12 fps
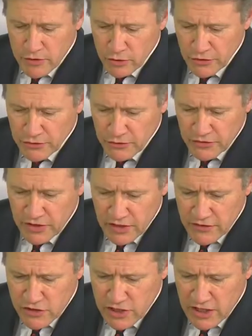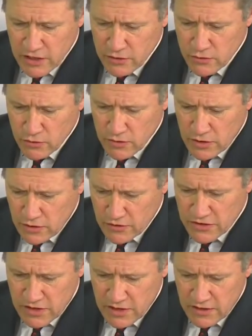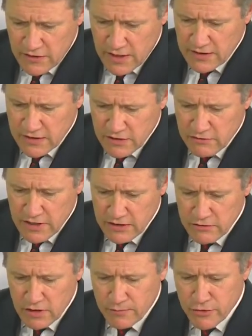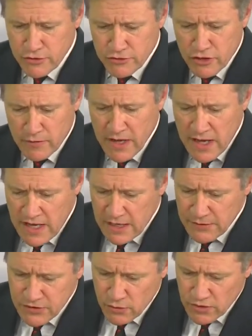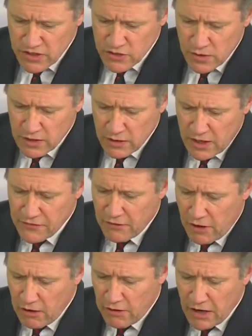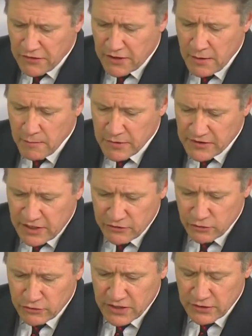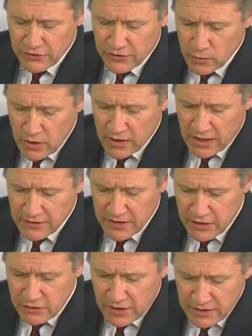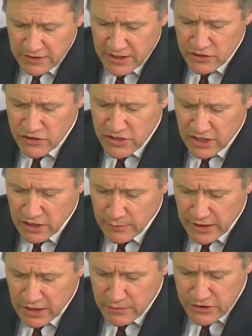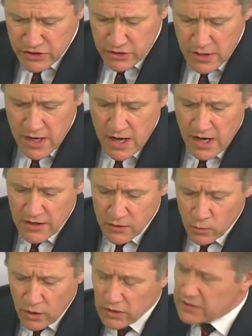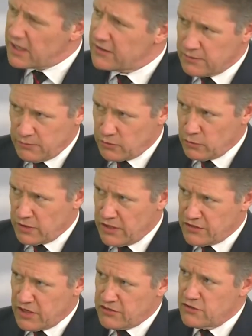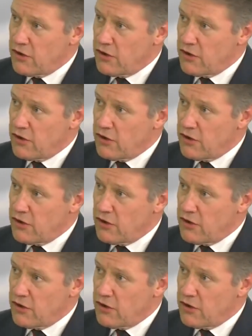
Alds was sitting in the chair you're sitting in there. He's a director at the Bruges Group. He was talking as well, there are other potential deals to work under. United Nations Economic Commission, the World Customs Organization.